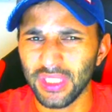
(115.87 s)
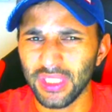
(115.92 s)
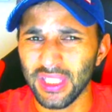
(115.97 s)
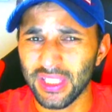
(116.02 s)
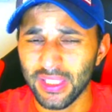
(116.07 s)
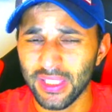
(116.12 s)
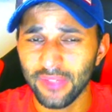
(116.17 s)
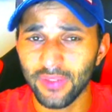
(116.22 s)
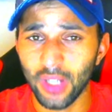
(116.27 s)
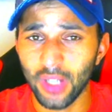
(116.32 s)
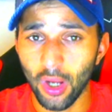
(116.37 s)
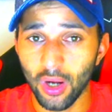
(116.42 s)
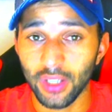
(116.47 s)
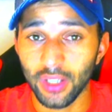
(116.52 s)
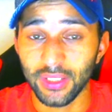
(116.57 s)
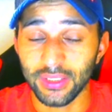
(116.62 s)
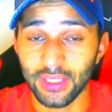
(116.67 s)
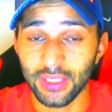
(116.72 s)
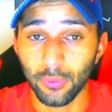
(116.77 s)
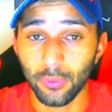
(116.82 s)
It's even
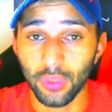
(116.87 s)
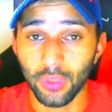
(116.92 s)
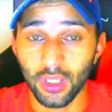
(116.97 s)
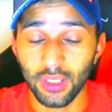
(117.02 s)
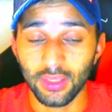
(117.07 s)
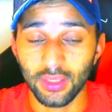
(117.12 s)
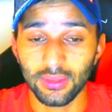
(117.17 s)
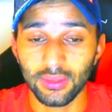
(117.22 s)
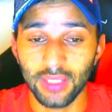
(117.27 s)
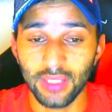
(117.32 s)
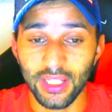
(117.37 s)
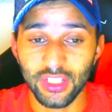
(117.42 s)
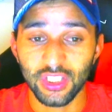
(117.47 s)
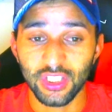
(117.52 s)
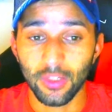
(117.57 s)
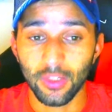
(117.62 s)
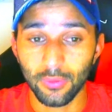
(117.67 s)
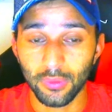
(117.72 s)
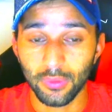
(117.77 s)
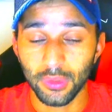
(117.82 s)
harder than what
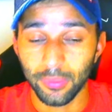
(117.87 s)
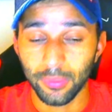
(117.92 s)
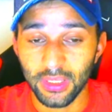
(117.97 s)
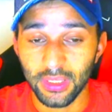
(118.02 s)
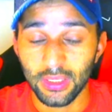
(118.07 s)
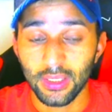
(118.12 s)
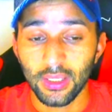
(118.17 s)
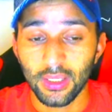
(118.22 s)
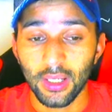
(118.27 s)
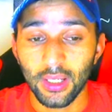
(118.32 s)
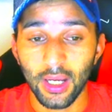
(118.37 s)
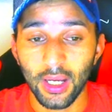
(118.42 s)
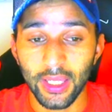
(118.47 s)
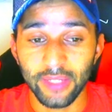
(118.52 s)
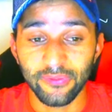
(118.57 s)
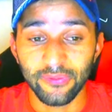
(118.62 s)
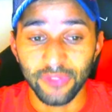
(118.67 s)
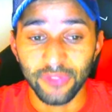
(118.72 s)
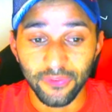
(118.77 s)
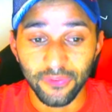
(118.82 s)
Legendary would be
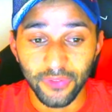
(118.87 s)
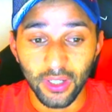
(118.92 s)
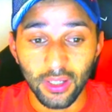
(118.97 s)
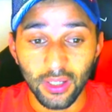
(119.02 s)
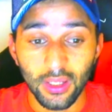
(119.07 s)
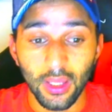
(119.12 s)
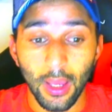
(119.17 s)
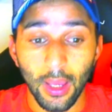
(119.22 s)
in FIFA.